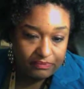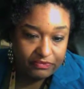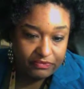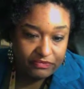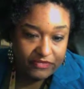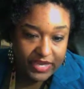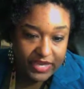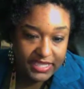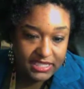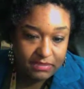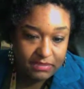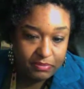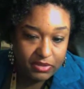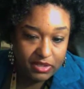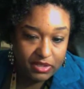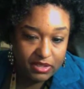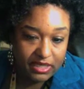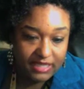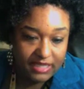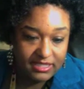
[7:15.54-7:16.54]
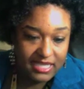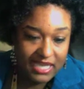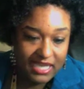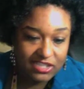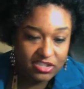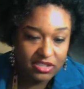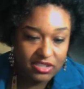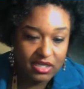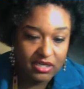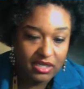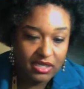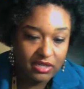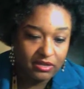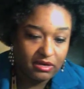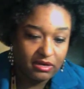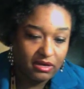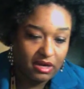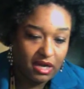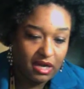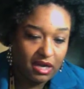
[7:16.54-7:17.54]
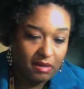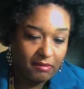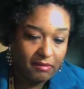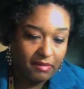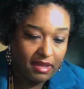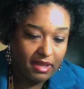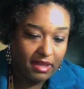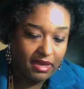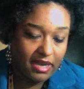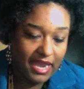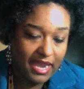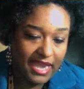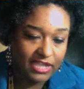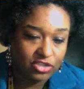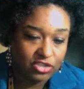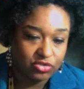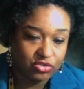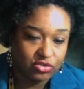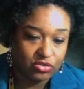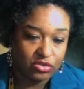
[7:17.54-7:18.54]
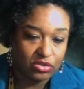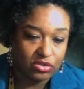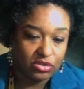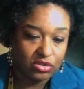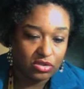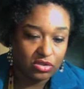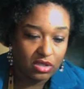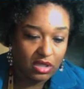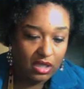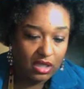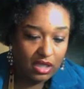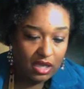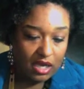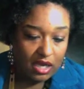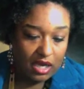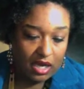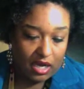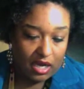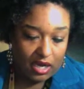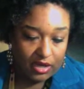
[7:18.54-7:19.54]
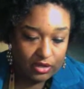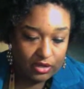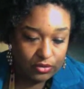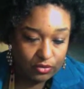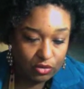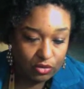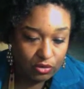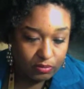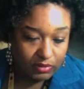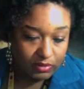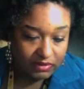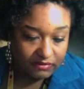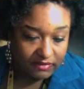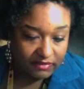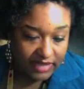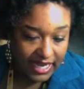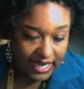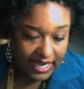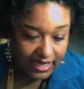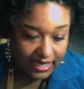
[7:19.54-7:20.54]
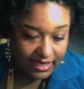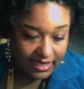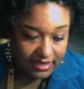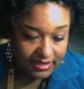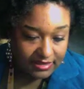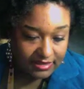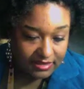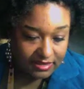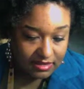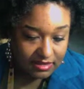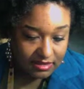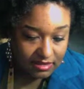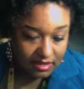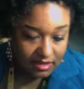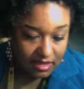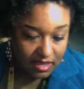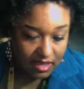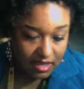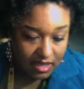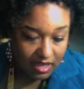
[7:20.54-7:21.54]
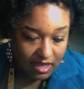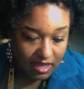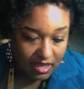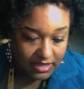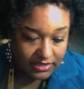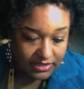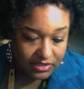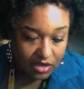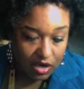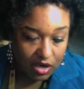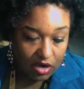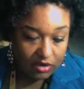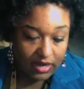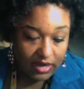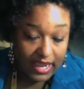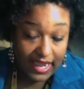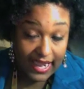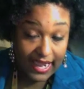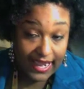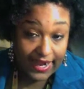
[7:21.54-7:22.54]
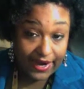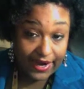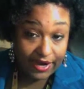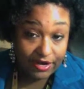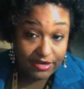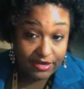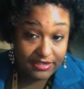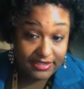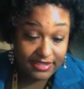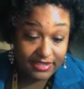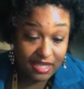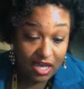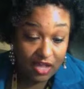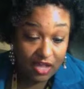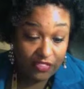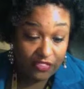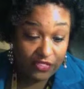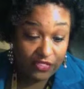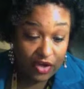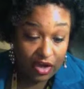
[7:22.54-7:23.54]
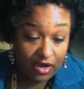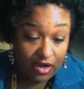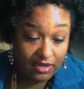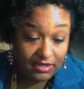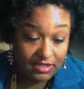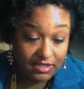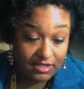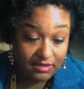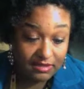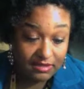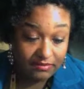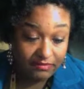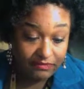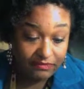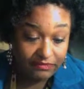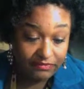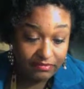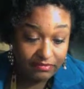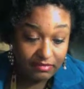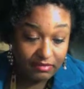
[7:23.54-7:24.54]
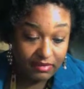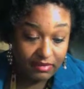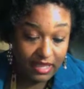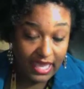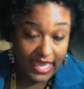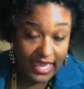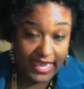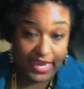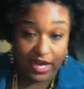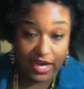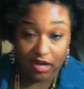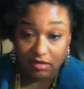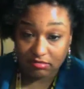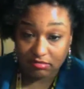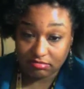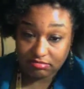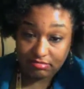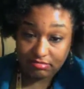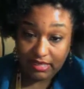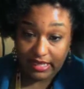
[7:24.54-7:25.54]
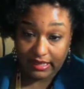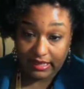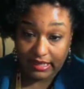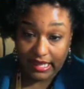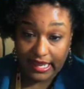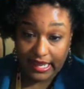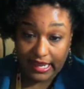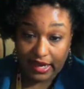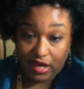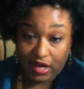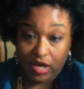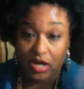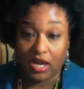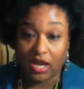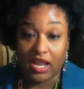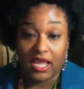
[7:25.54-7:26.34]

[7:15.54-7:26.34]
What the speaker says: Facebook. It's actually another natural group of ladies. It's called Hair's a Thought. Hair, like hair.